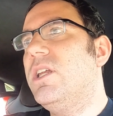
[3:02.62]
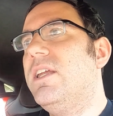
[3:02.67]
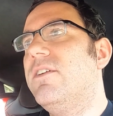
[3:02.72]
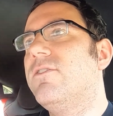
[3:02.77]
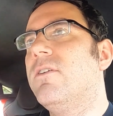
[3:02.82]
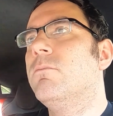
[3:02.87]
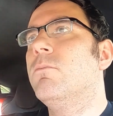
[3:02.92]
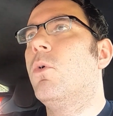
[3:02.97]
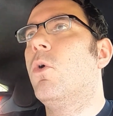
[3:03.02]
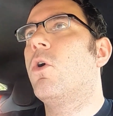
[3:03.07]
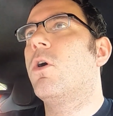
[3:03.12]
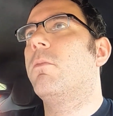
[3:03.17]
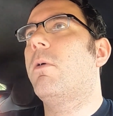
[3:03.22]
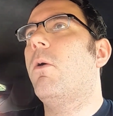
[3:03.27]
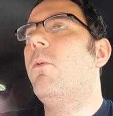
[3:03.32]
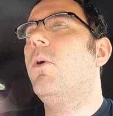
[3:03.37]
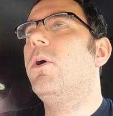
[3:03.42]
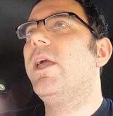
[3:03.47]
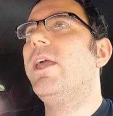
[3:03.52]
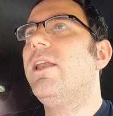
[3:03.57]
even more,
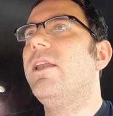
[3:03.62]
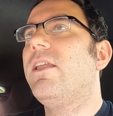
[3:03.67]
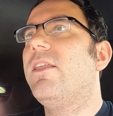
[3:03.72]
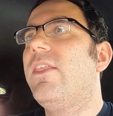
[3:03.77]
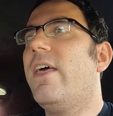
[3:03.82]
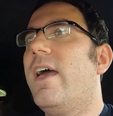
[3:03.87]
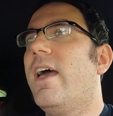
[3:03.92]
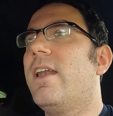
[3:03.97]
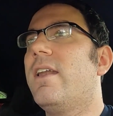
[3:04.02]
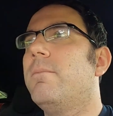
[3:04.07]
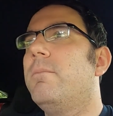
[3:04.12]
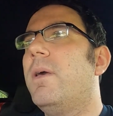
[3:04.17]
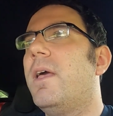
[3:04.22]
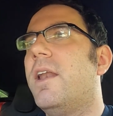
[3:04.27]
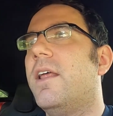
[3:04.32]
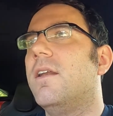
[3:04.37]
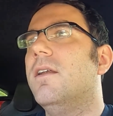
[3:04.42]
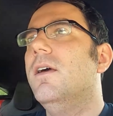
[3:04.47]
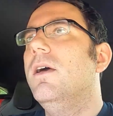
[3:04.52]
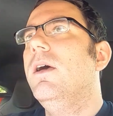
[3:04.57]
but we'll get into that in a
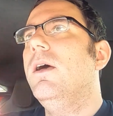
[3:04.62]
minute.